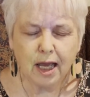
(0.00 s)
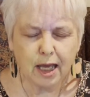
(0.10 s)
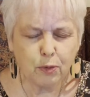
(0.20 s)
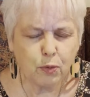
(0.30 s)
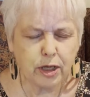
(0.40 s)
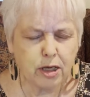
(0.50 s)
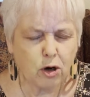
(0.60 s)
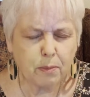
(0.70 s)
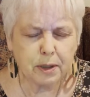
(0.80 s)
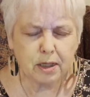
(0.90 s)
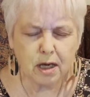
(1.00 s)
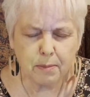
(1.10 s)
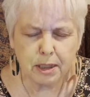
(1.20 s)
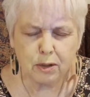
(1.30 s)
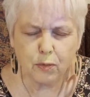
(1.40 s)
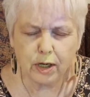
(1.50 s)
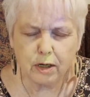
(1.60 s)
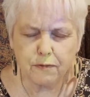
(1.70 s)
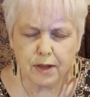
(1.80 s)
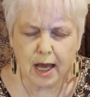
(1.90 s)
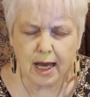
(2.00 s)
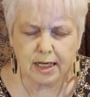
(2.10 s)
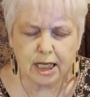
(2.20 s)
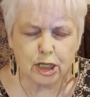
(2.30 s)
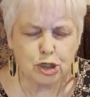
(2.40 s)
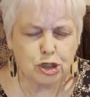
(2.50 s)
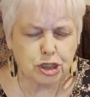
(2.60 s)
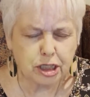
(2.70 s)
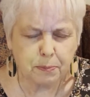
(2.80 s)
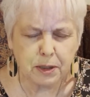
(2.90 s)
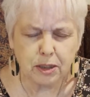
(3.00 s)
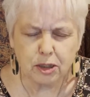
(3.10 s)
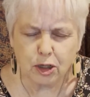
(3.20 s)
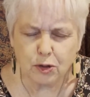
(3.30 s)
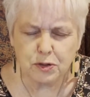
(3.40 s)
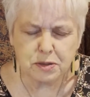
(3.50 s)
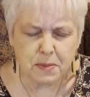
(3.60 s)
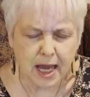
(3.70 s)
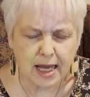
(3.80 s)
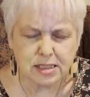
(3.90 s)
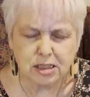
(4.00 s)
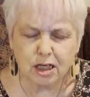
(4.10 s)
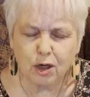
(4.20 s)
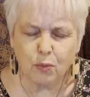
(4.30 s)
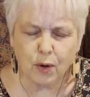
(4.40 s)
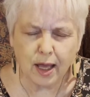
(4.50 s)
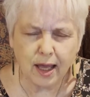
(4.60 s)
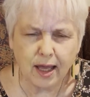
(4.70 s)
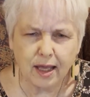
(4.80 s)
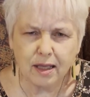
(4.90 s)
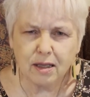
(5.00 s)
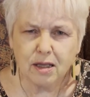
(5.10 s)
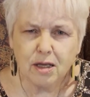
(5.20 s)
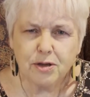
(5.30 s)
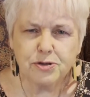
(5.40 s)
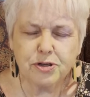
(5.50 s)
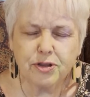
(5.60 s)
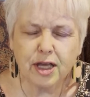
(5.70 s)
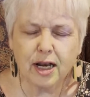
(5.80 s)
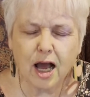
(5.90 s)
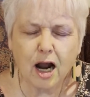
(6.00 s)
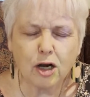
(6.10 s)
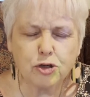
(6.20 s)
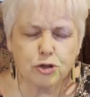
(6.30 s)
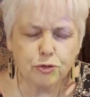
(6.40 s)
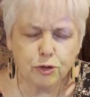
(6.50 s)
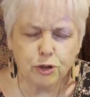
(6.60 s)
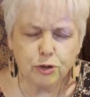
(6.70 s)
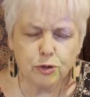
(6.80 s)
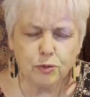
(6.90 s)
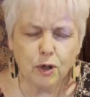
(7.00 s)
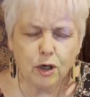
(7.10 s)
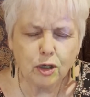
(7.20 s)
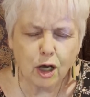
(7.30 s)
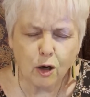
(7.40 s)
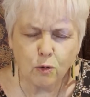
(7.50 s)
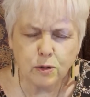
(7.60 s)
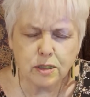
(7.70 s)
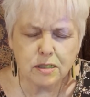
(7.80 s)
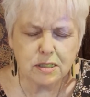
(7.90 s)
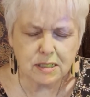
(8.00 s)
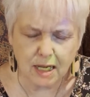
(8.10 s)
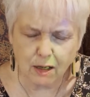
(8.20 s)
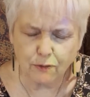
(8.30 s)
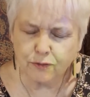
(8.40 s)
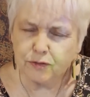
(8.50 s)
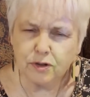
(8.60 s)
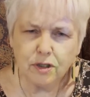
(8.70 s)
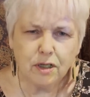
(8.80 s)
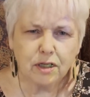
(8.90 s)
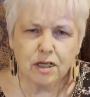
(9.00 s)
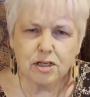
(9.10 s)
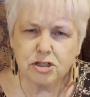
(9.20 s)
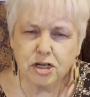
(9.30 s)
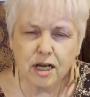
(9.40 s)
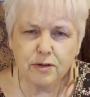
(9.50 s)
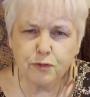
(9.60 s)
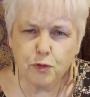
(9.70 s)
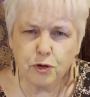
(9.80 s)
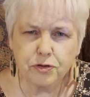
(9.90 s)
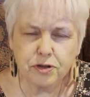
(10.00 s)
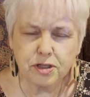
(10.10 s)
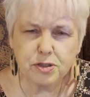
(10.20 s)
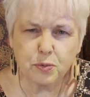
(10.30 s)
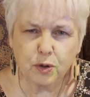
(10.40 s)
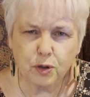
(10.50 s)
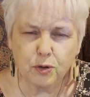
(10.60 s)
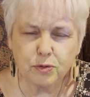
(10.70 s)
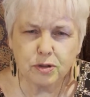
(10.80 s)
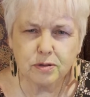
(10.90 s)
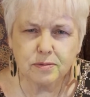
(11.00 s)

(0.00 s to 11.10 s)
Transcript: And we are becoming aware of that and chipping those masks away so that our true golden self can shine forth in this world.